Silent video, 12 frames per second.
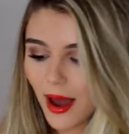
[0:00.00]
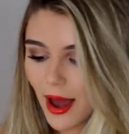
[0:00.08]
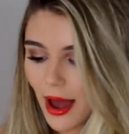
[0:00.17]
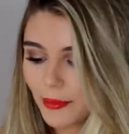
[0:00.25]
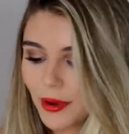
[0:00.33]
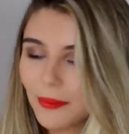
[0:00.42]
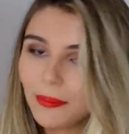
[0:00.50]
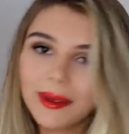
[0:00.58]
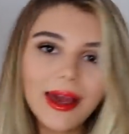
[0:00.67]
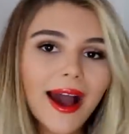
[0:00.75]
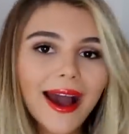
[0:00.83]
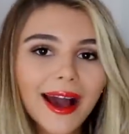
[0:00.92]
Um,
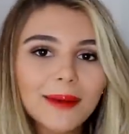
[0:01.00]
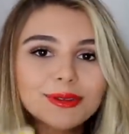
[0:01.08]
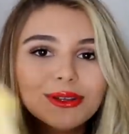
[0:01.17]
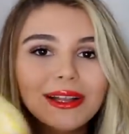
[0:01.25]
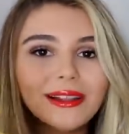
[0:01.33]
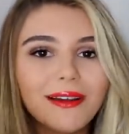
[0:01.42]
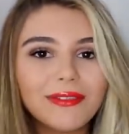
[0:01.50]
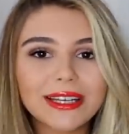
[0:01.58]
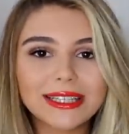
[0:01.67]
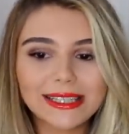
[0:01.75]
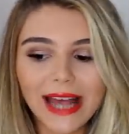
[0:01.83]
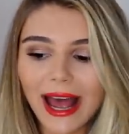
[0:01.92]
but yeah, I absolutely love
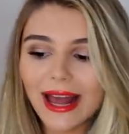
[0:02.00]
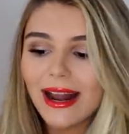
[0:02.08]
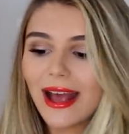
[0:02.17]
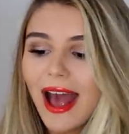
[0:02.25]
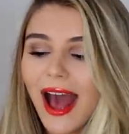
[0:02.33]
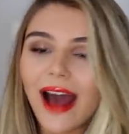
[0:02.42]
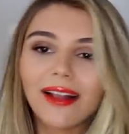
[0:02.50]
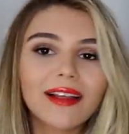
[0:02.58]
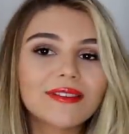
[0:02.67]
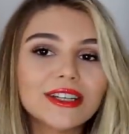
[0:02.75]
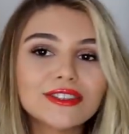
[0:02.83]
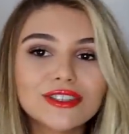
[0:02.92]
this set. I
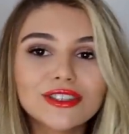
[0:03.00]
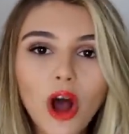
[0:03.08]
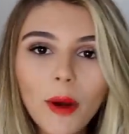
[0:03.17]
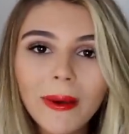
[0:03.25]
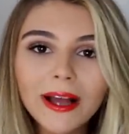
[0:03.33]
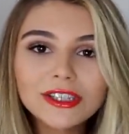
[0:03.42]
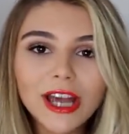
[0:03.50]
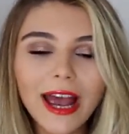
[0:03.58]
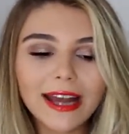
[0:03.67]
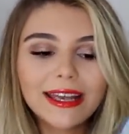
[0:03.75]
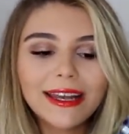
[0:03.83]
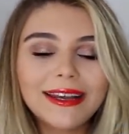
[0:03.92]
loved it so much I
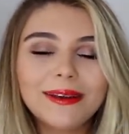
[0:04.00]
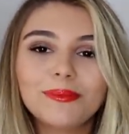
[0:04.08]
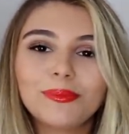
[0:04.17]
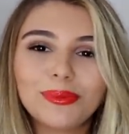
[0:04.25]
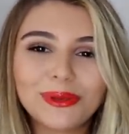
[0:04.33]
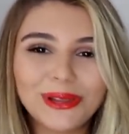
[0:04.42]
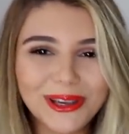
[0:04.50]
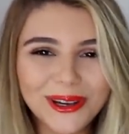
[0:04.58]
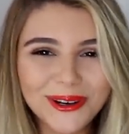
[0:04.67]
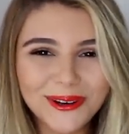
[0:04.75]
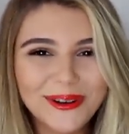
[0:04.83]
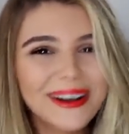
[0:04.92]
had to get it in
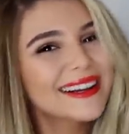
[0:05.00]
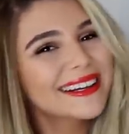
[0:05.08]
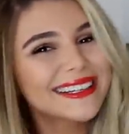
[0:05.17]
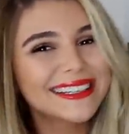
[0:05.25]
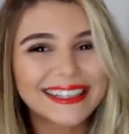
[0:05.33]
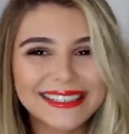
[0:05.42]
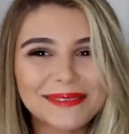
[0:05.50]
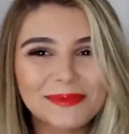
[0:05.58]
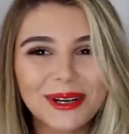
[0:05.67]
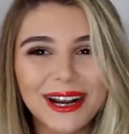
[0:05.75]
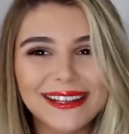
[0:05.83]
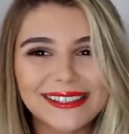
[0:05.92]
blue because
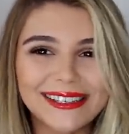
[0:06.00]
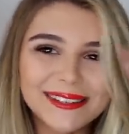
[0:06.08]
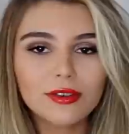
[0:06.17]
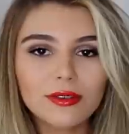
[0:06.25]
I'm crazy.